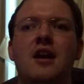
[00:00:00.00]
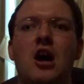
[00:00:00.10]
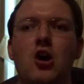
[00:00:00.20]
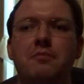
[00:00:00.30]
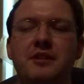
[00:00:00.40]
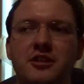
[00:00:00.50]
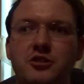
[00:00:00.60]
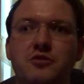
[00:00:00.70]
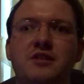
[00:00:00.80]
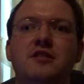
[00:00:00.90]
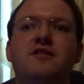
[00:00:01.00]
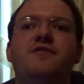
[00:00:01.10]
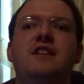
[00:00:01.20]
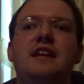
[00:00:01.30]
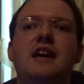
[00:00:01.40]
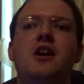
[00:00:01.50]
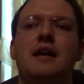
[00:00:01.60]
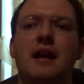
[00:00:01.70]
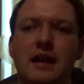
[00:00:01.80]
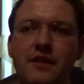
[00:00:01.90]
I hope you enjoyed this video.
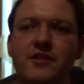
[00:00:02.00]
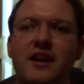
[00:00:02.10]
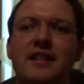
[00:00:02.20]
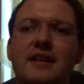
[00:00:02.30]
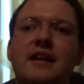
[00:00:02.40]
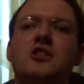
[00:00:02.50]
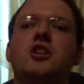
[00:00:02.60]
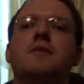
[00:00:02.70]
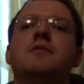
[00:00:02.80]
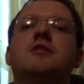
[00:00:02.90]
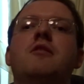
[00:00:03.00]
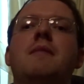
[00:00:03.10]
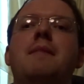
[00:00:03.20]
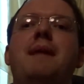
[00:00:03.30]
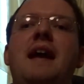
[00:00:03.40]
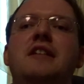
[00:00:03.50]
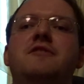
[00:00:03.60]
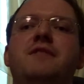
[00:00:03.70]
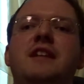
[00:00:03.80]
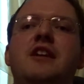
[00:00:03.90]
And if you'd like to catch up on some of my
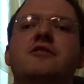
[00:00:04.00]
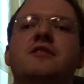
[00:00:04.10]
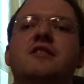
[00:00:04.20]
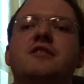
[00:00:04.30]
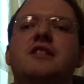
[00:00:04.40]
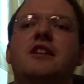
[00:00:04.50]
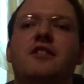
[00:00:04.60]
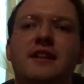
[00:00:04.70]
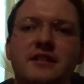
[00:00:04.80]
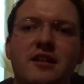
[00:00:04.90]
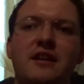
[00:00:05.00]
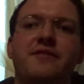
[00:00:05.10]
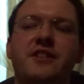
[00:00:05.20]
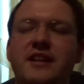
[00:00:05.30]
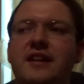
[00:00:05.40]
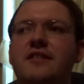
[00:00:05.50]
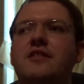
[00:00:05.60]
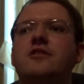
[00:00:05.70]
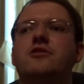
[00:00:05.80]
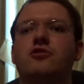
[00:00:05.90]
past videos in this series, I'll leave a link in
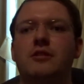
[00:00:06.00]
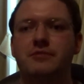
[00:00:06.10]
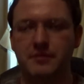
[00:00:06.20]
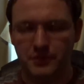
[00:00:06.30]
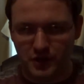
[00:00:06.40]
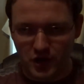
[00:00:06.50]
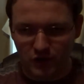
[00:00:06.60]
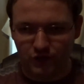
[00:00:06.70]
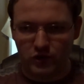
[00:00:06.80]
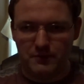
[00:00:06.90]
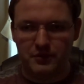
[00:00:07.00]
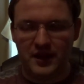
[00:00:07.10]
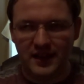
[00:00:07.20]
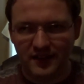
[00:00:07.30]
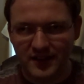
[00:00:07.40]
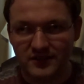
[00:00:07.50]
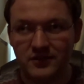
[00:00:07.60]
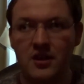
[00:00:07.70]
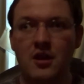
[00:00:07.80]
the description below for a playlist